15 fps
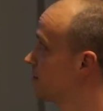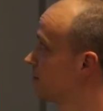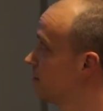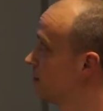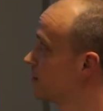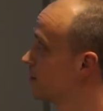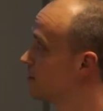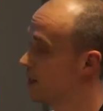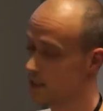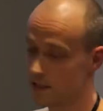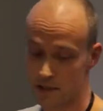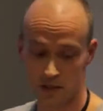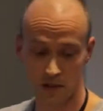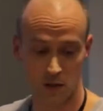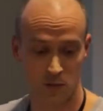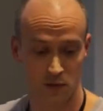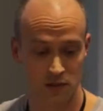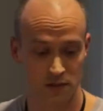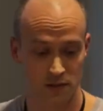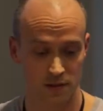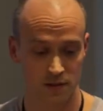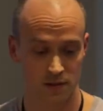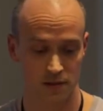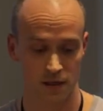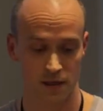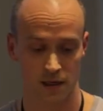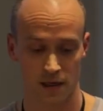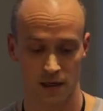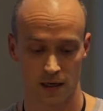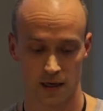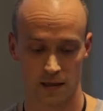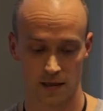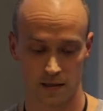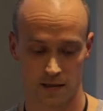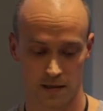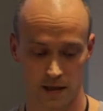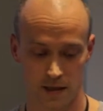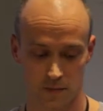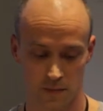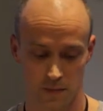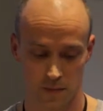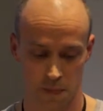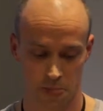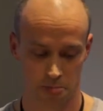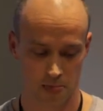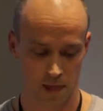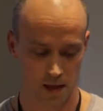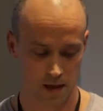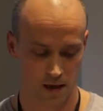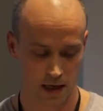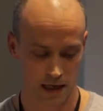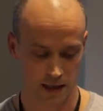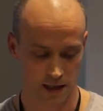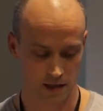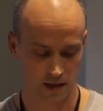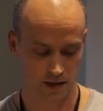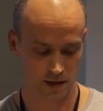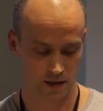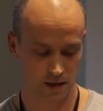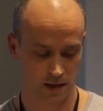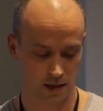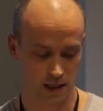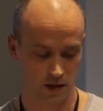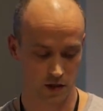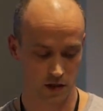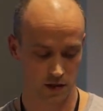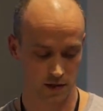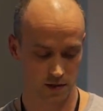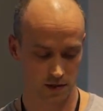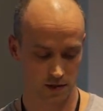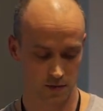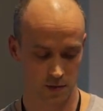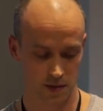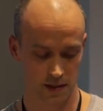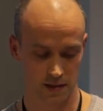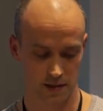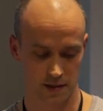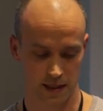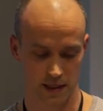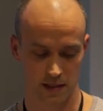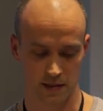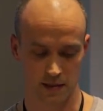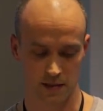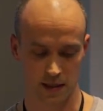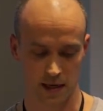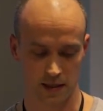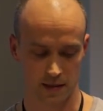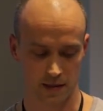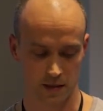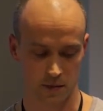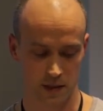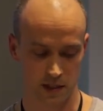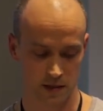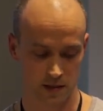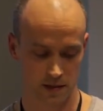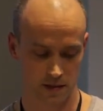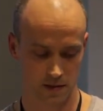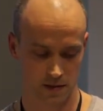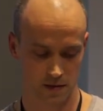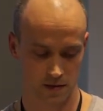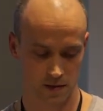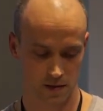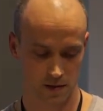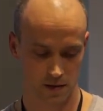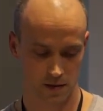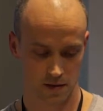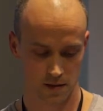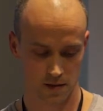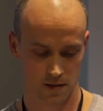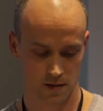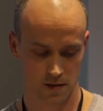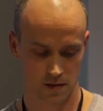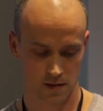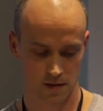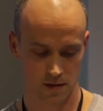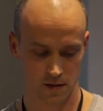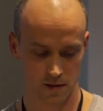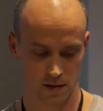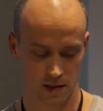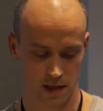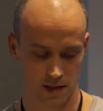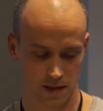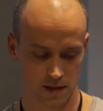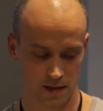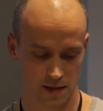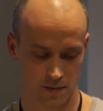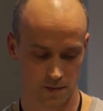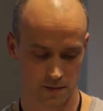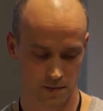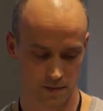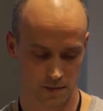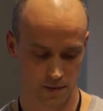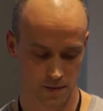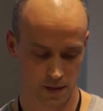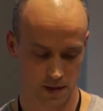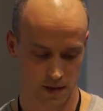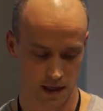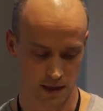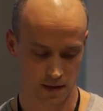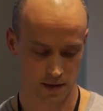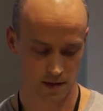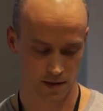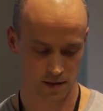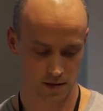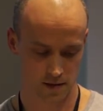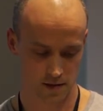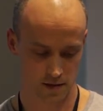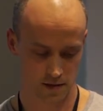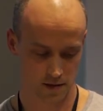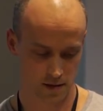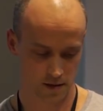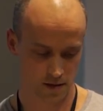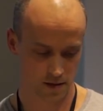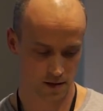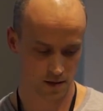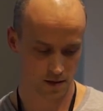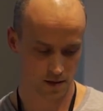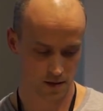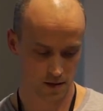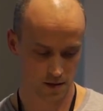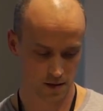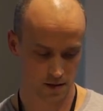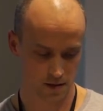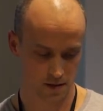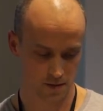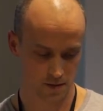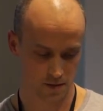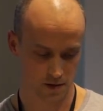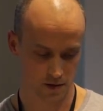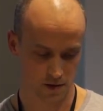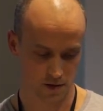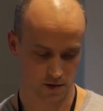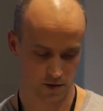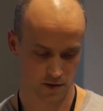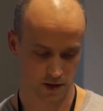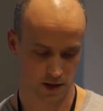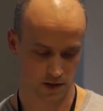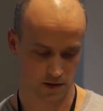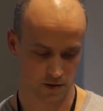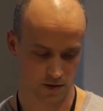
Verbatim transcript: customization options in this theme. And actually, each presentation slide is a widget. You can edit them like this. Also, you can go